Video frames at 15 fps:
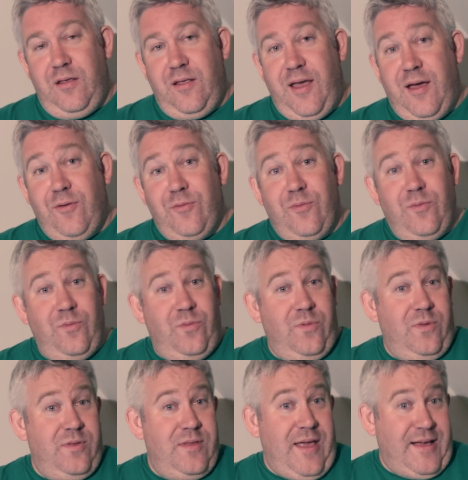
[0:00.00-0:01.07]
Now,
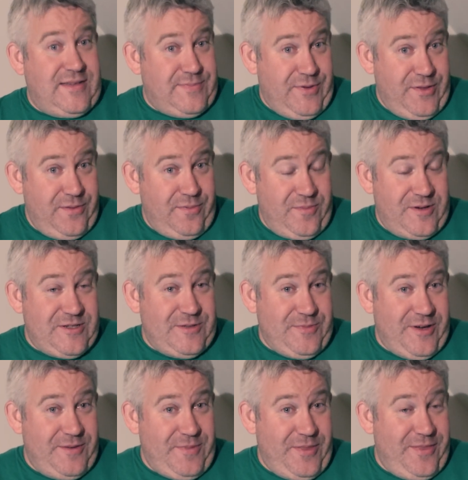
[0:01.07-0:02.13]
next month, when I do
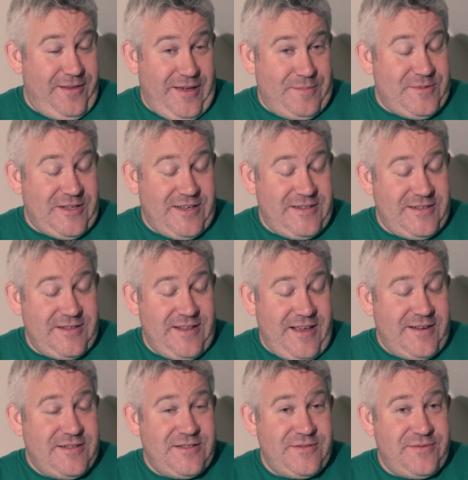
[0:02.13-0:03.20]
my monthly update at
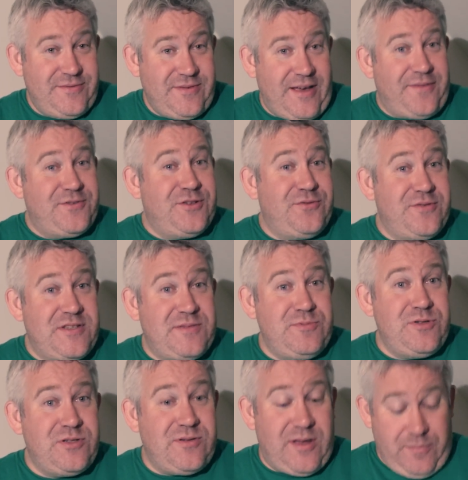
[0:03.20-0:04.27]
the end of after
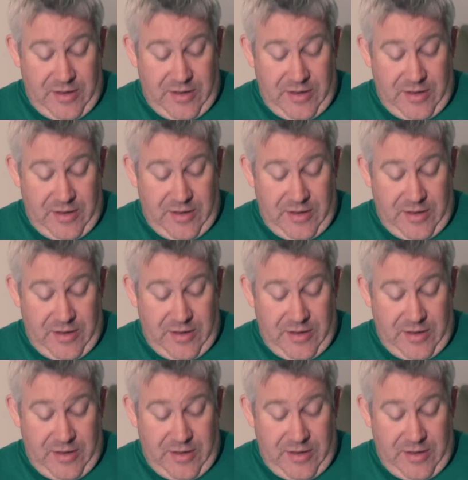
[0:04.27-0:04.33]
Christmas,